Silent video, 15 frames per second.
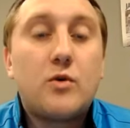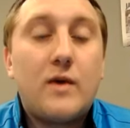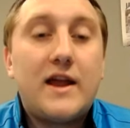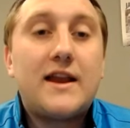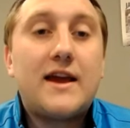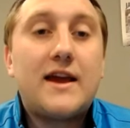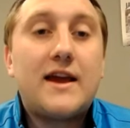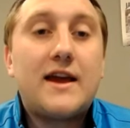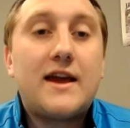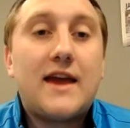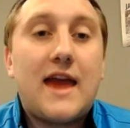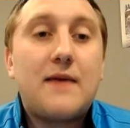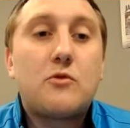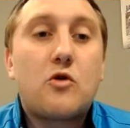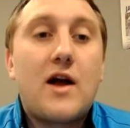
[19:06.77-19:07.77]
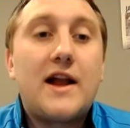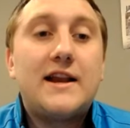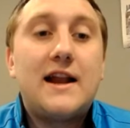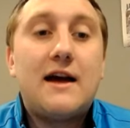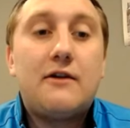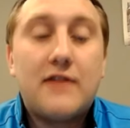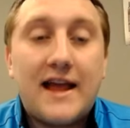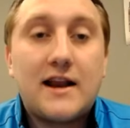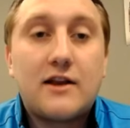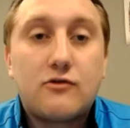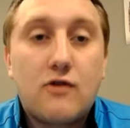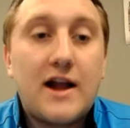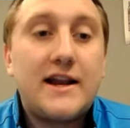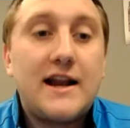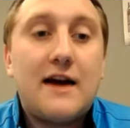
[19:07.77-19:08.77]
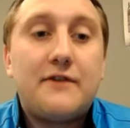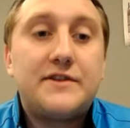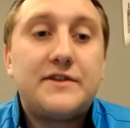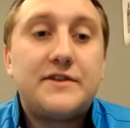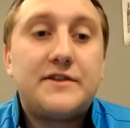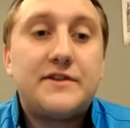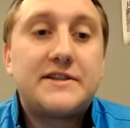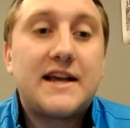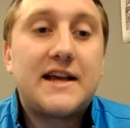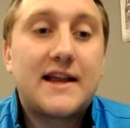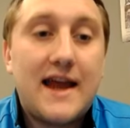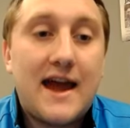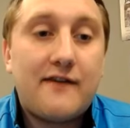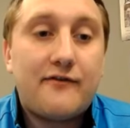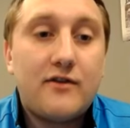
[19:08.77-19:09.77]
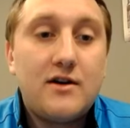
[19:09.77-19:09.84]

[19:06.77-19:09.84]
to win a game grinding out late and grinding out in the second half.